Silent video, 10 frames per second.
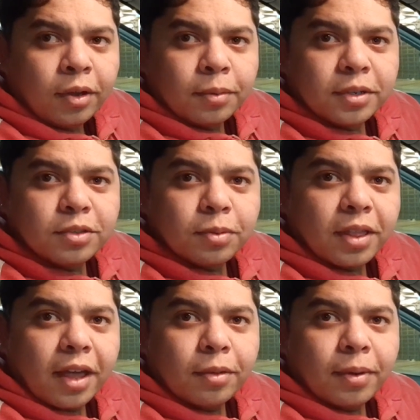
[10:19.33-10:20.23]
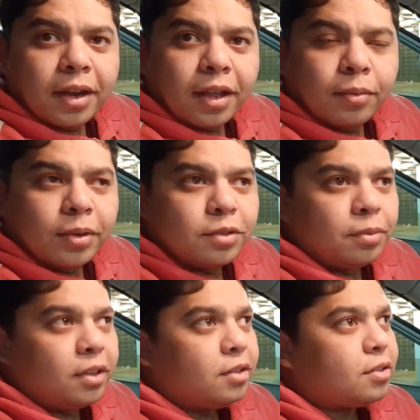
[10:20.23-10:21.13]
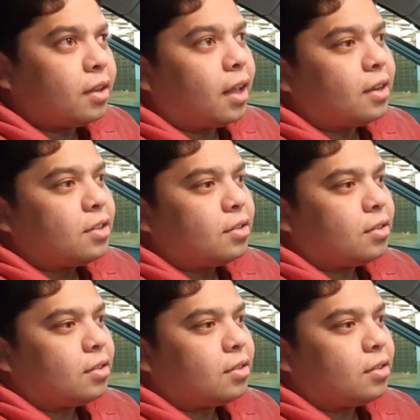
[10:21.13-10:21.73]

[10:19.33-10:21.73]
which is what the other one had, which means that it